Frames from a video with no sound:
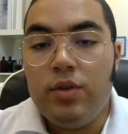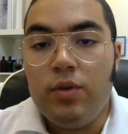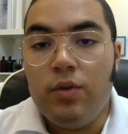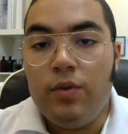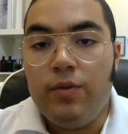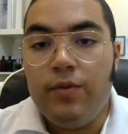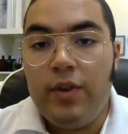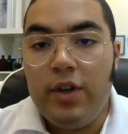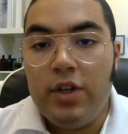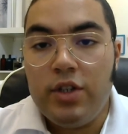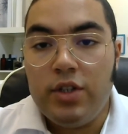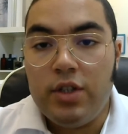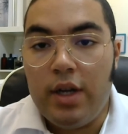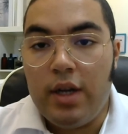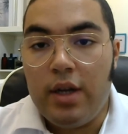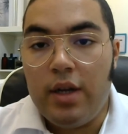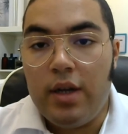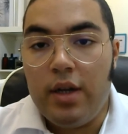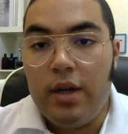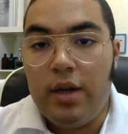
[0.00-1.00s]
you finish
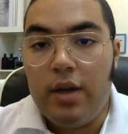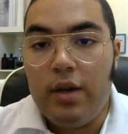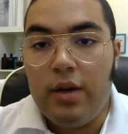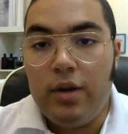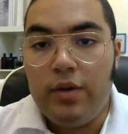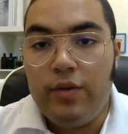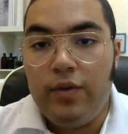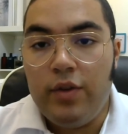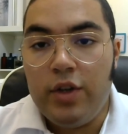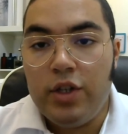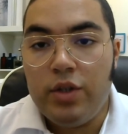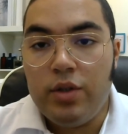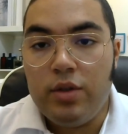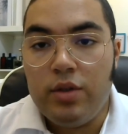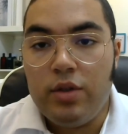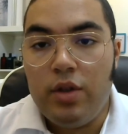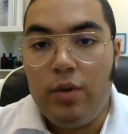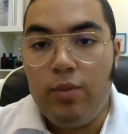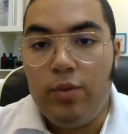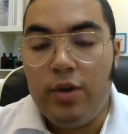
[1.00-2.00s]

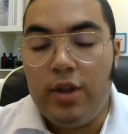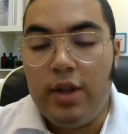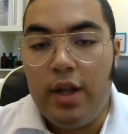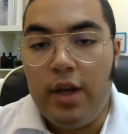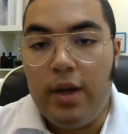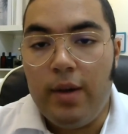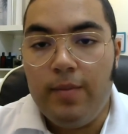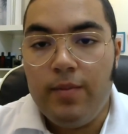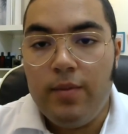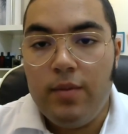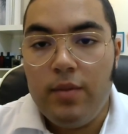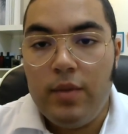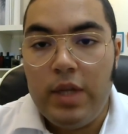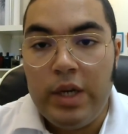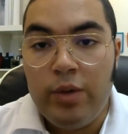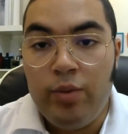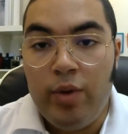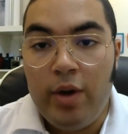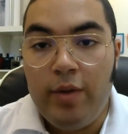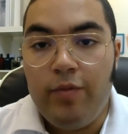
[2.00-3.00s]
done with the
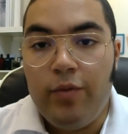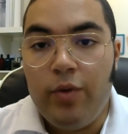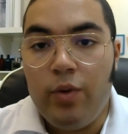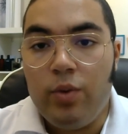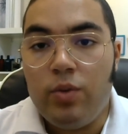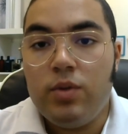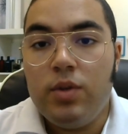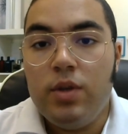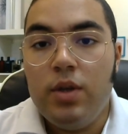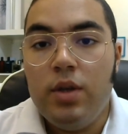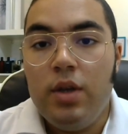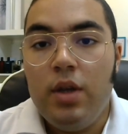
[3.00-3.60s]
grapefruit,